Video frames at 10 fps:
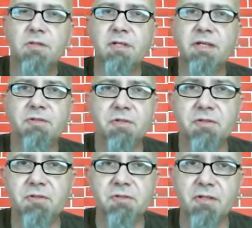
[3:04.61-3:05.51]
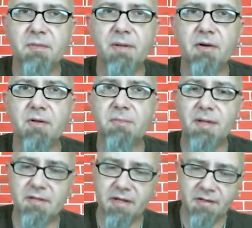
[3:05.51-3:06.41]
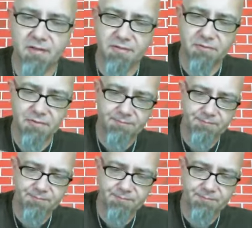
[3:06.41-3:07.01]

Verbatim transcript: I guess you could use chili powder to make tacos.